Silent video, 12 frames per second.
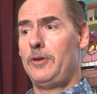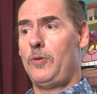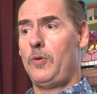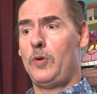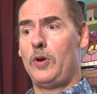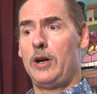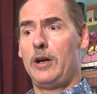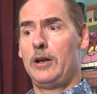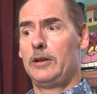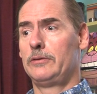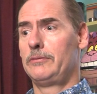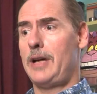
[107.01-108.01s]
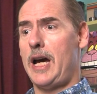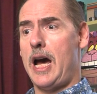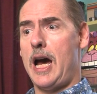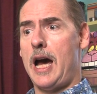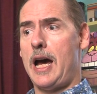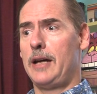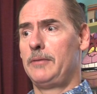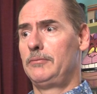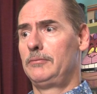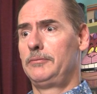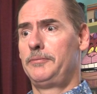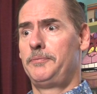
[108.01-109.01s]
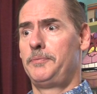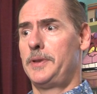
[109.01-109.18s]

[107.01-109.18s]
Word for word: or I'm